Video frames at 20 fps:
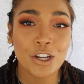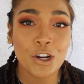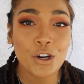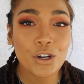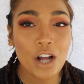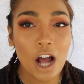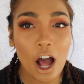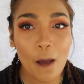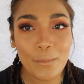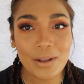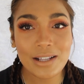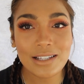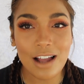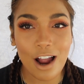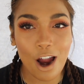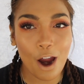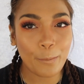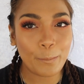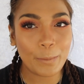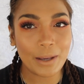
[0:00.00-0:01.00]
Your comments
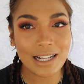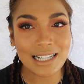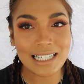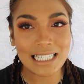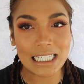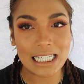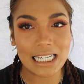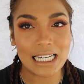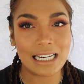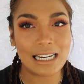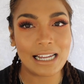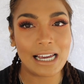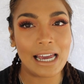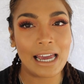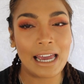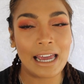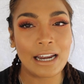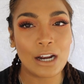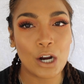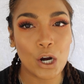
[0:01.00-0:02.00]
are being seen
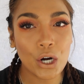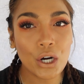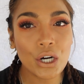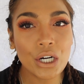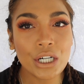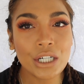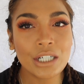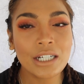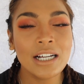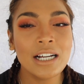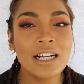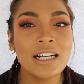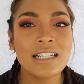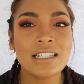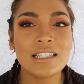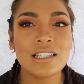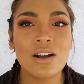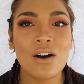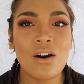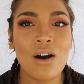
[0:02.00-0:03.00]
and heard,
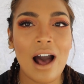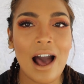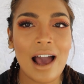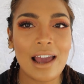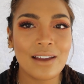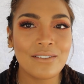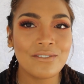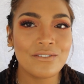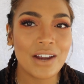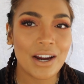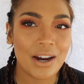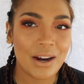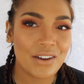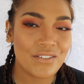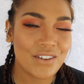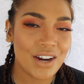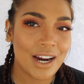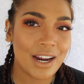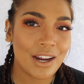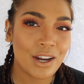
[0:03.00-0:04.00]
so I am very,
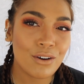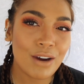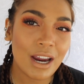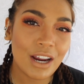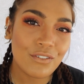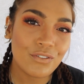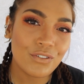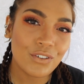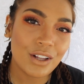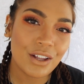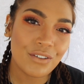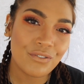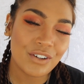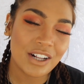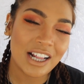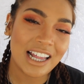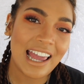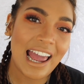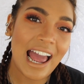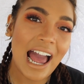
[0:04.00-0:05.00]
very grateful and
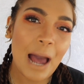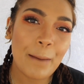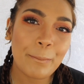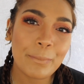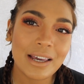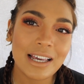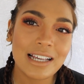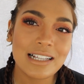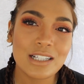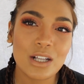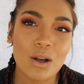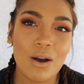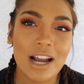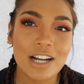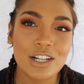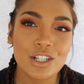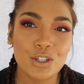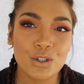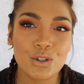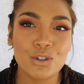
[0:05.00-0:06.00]
really happy. So
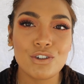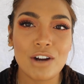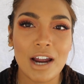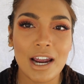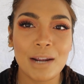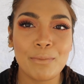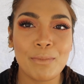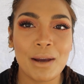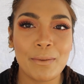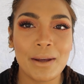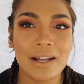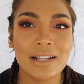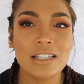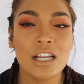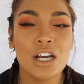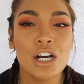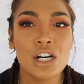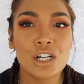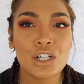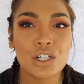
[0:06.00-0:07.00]
I do try my
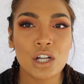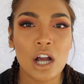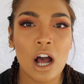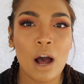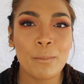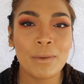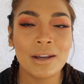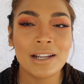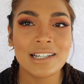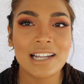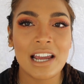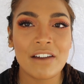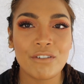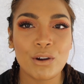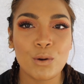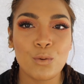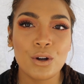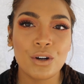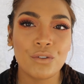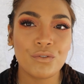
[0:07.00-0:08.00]
best to comment
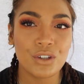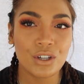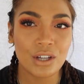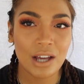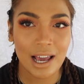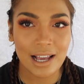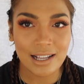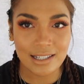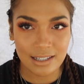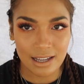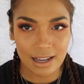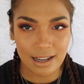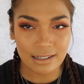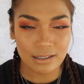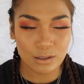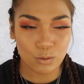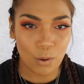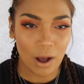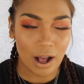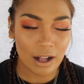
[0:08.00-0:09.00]
every one of you guys
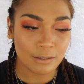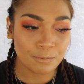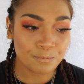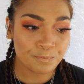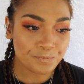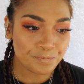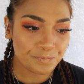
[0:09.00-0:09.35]
as well.